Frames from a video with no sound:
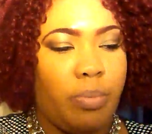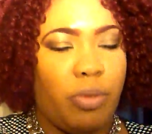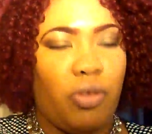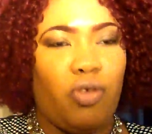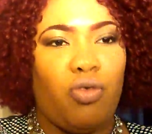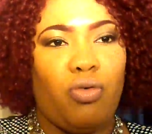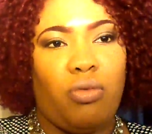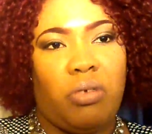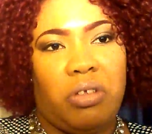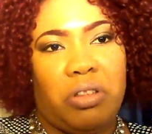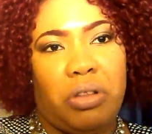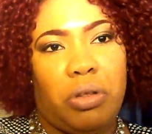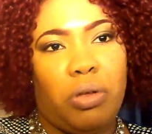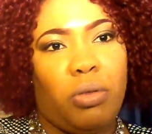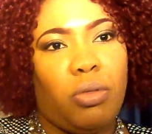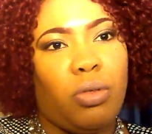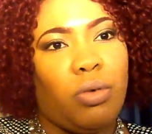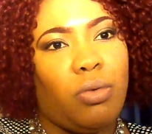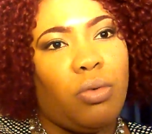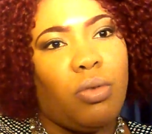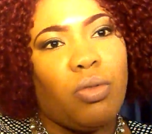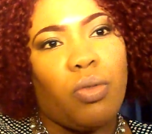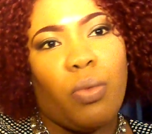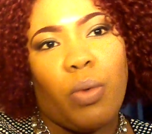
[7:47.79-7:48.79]
But you can do
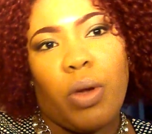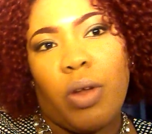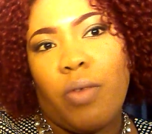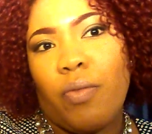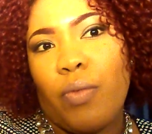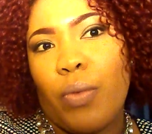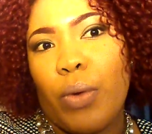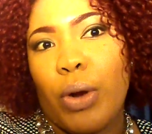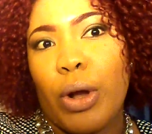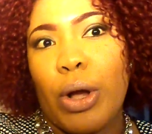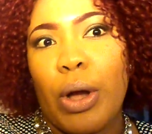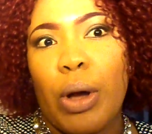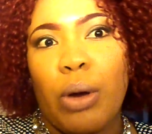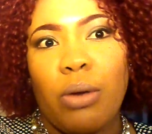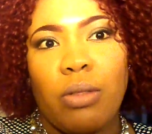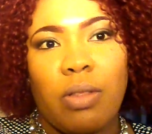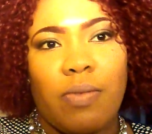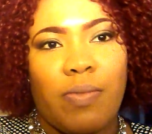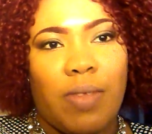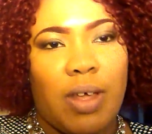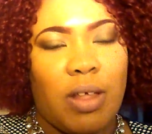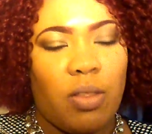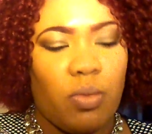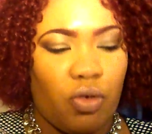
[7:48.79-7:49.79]
2 to 3 to 4 coats
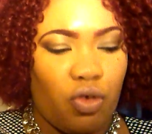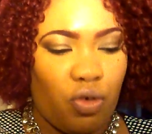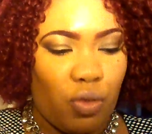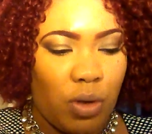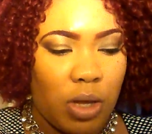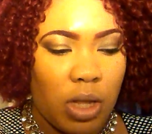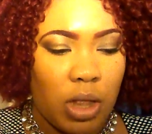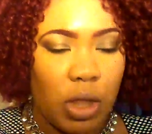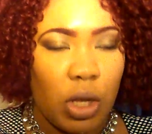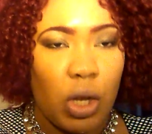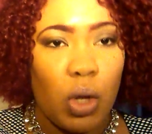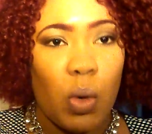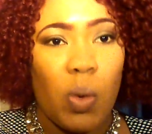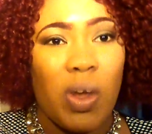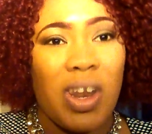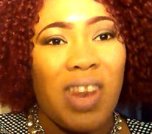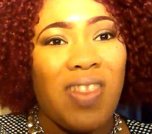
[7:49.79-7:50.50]
if that's what you need to do.